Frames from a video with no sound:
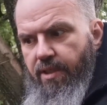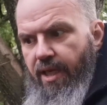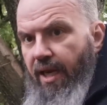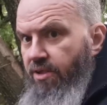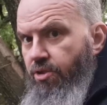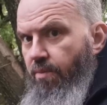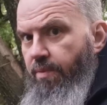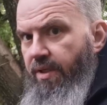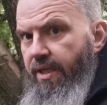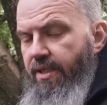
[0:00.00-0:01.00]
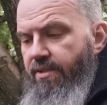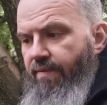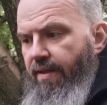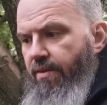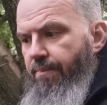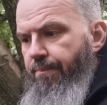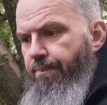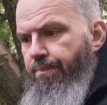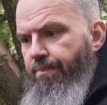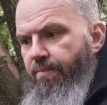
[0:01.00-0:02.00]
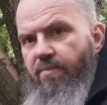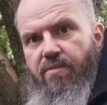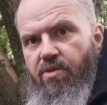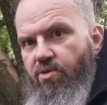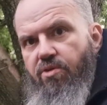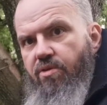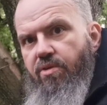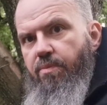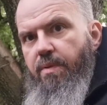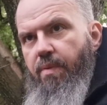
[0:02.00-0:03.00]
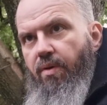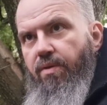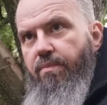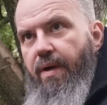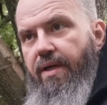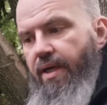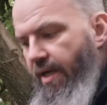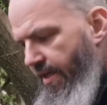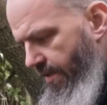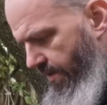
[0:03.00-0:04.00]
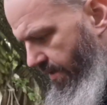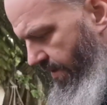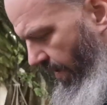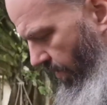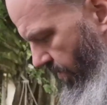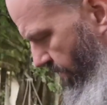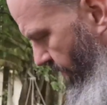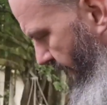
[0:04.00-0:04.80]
in the last couple of years I've had them, to be bothered by the local